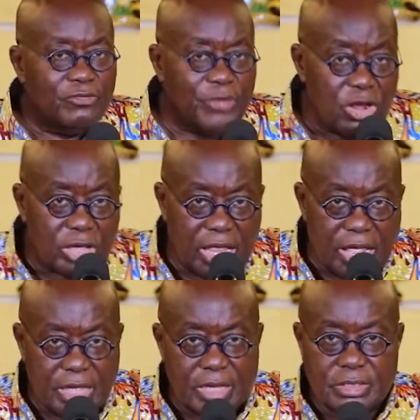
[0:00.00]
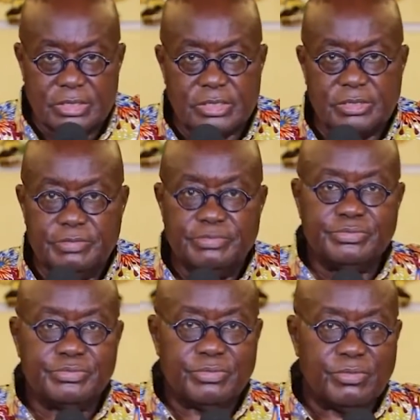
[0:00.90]
Fellow Ghanaians,
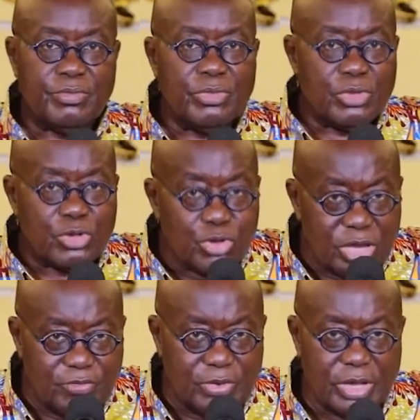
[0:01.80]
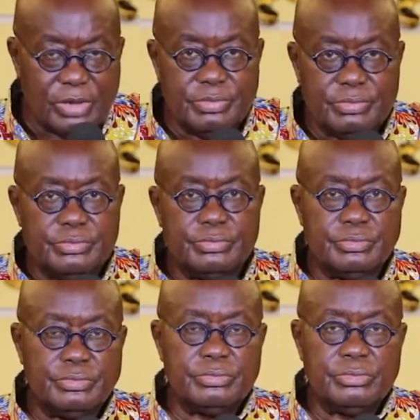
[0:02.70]
good evening.
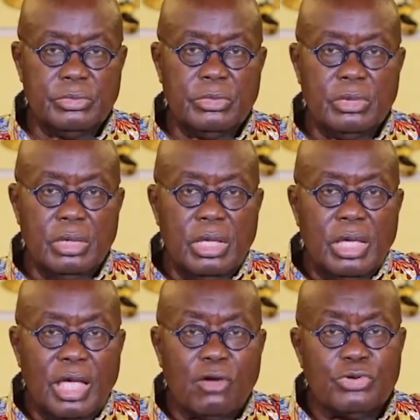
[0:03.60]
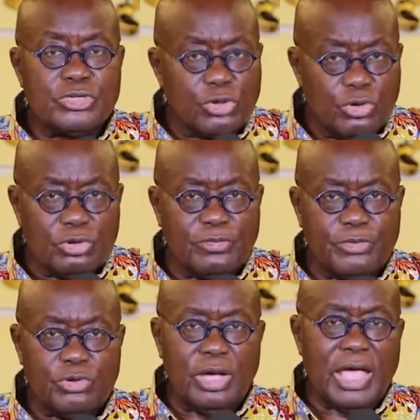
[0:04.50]
I wish all of
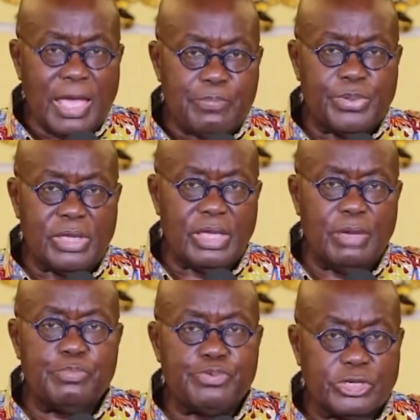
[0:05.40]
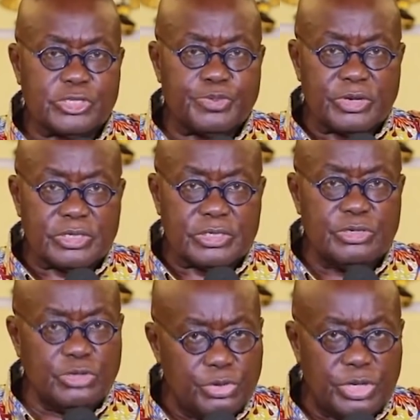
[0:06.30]
you a happy and prosperous
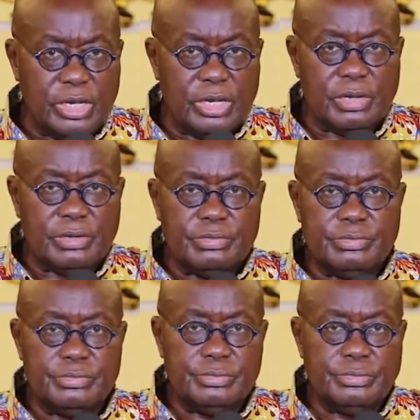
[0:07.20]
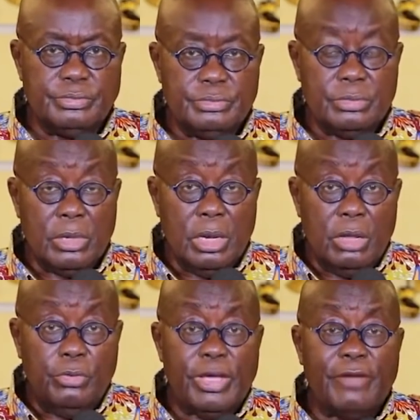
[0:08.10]
new year.
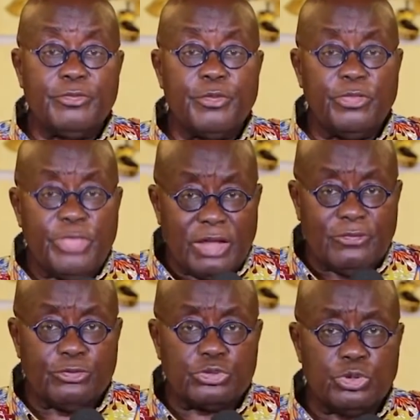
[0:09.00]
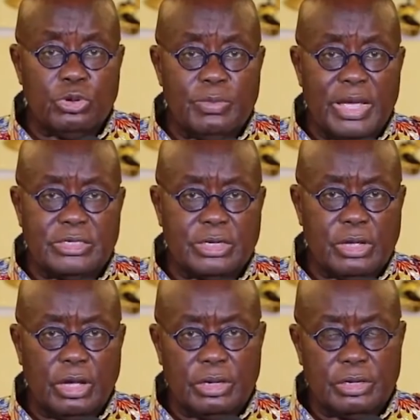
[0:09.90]
We have to be thankful to Almighty
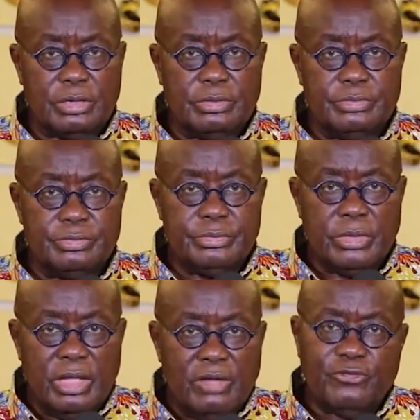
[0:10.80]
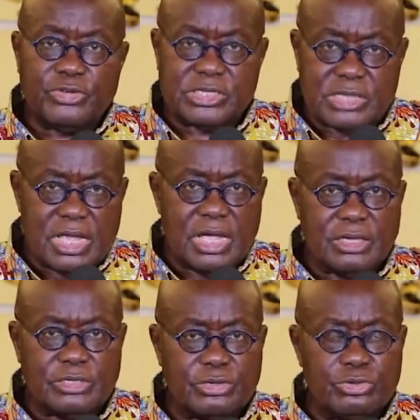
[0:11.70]
God for seeing
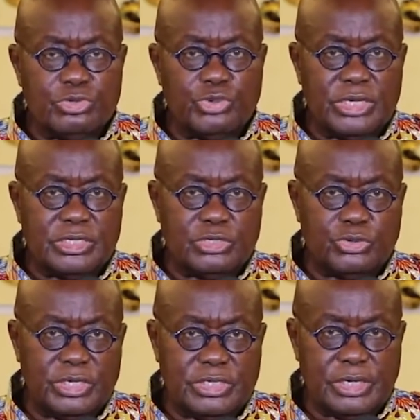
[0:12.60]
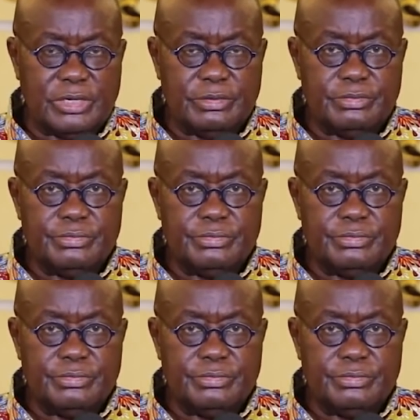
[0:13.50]
us through 2020,